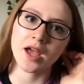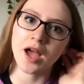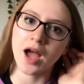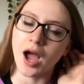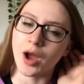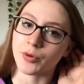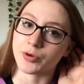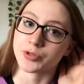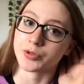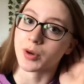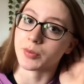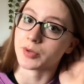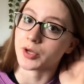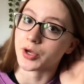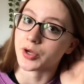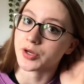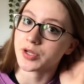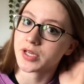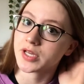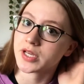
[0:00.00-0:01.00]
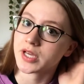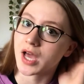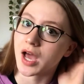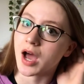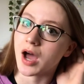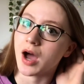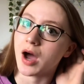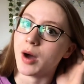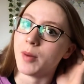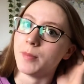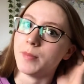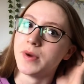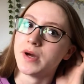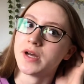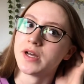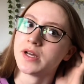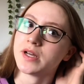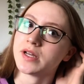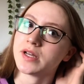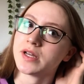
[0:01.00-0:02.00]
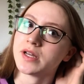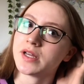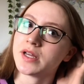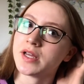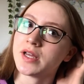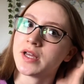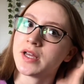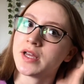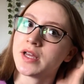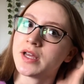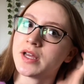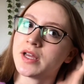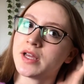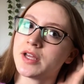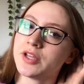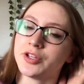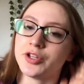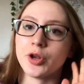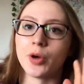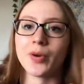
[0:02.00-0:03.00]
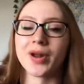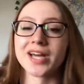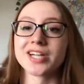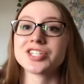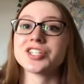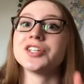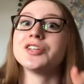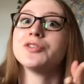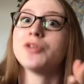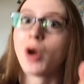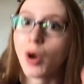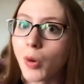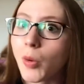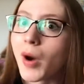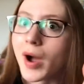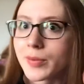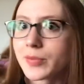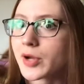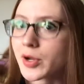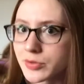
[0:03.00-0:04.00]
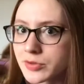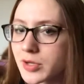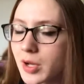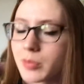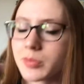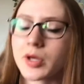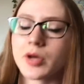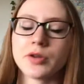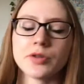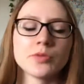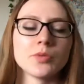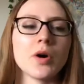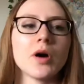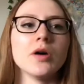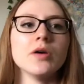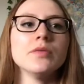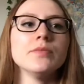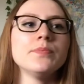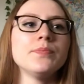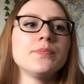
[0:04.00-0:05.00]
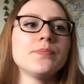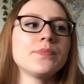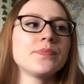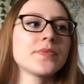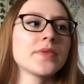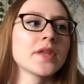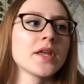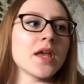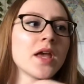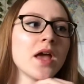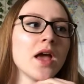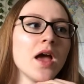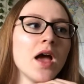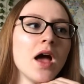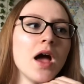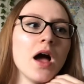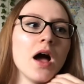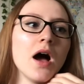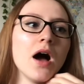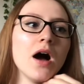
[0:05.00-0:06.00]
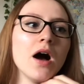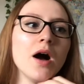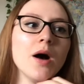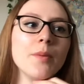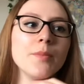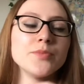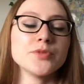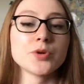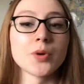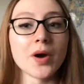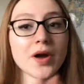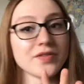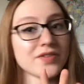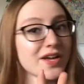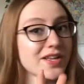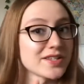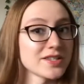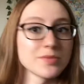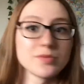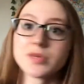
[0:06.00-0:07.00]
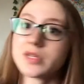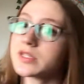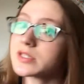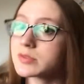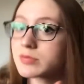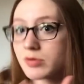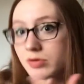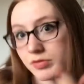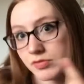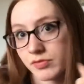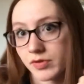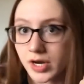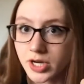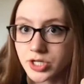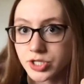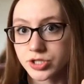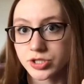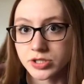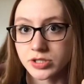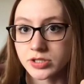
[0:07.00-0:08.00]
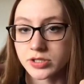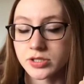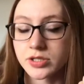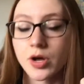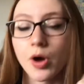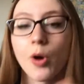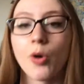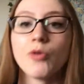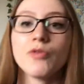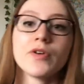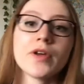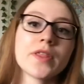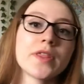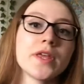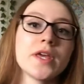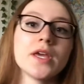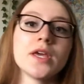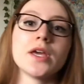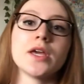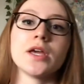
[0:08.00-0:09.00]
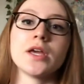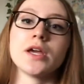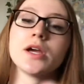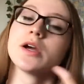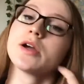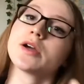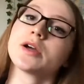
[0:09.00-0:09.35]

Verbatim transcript: I want to upload. Um, you know, and actually know I'm going to upload as well. Um, so I've had some inspiration over the